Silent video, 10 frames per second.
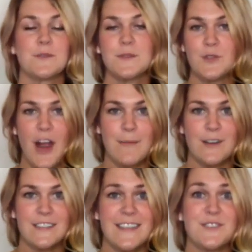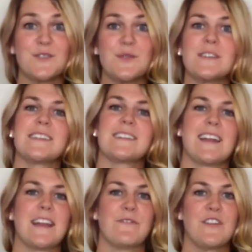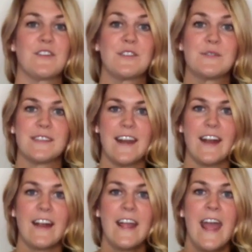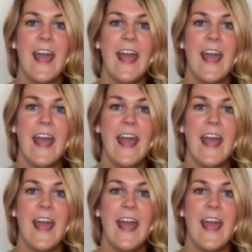your subscribers as soon as they sign up for your newsletter.